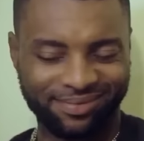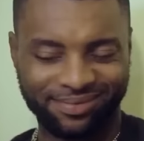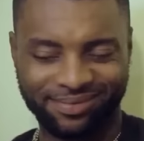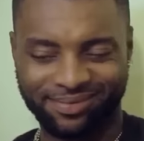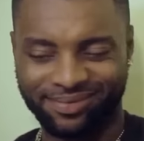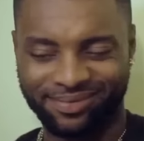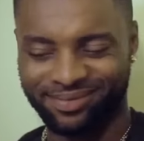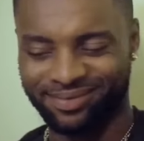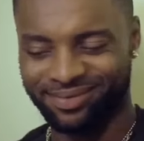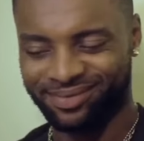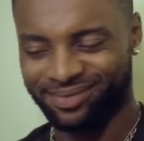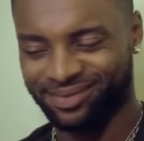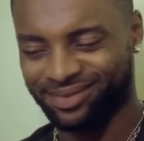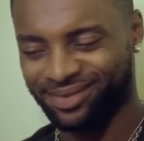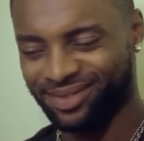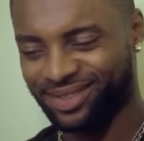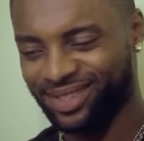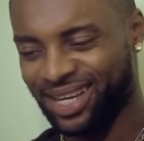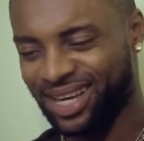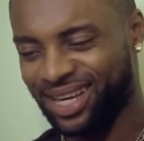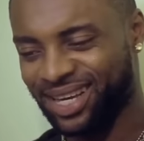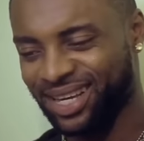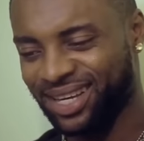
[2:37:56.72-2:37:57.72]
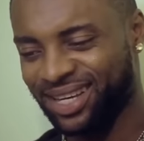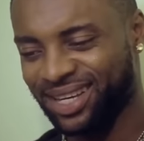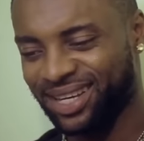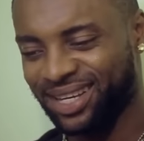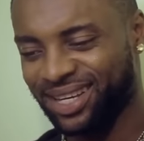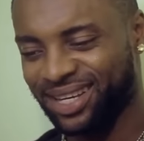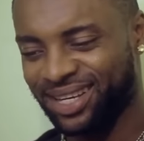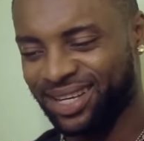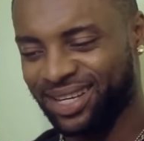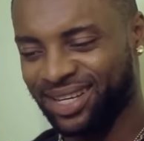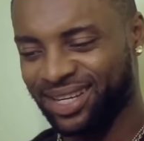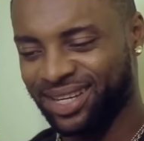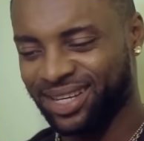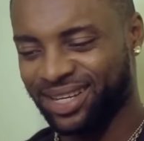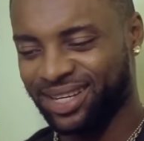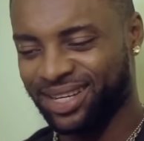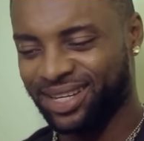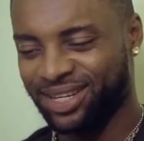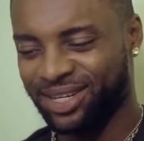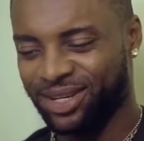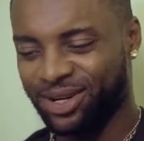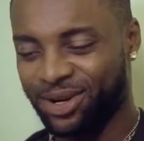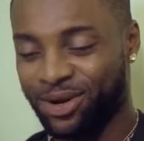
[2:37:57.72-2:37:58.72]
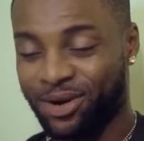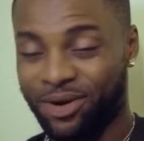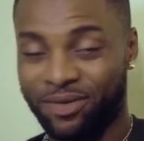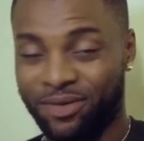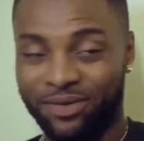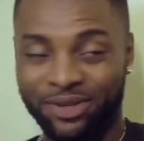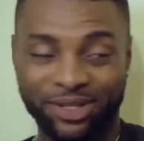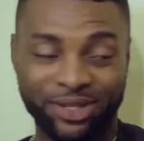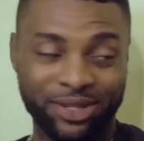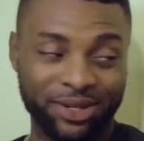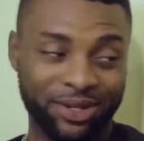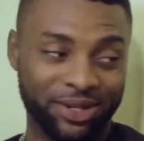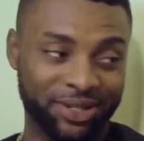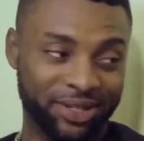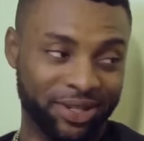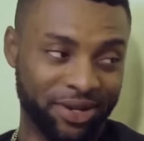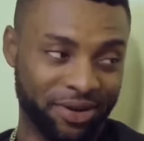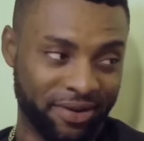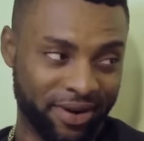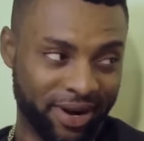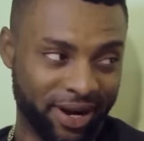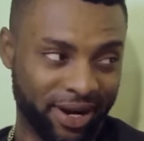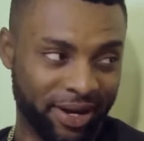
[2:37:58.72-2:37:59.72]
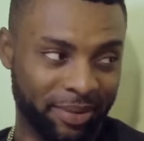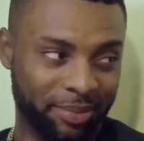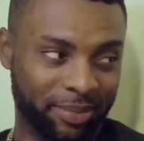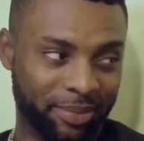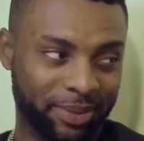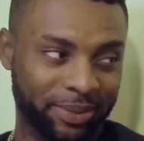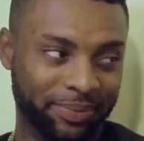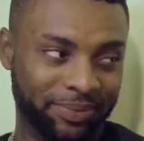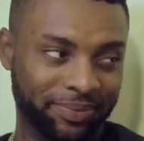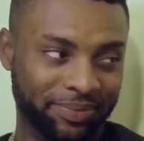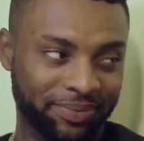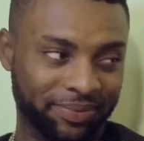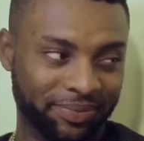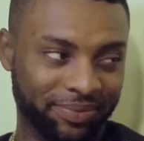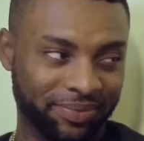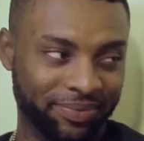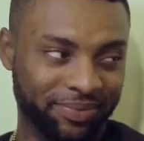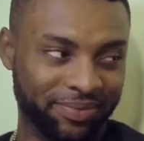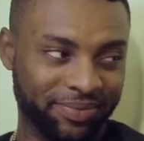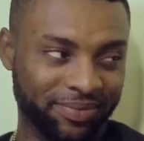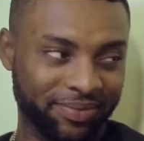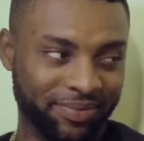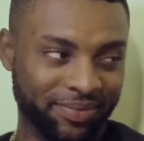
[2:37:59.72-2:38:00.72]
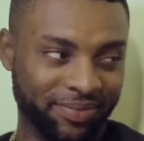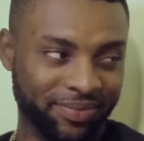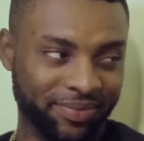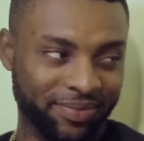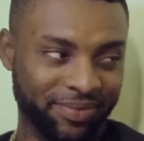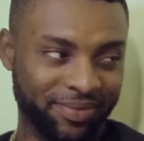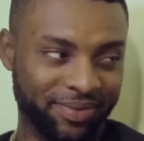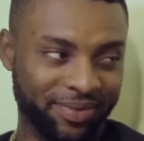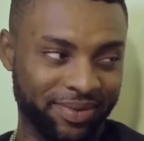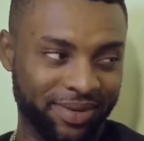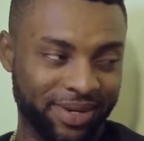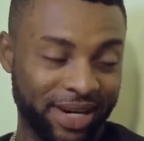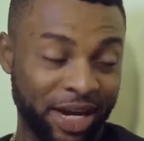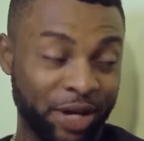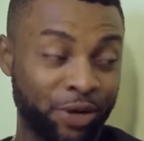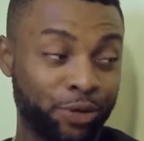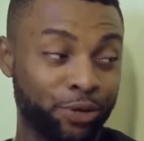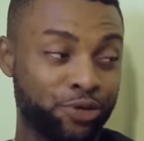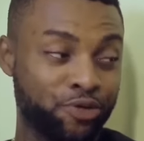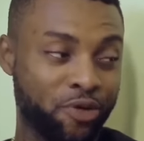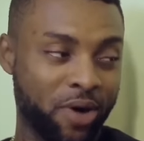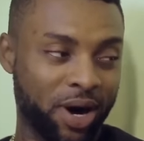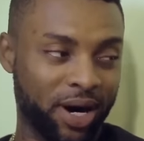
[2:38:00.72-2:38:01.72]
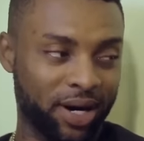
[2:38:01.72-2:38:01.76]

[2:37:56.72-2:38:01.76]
Mm-hmm. Love is not a crime. I know you had a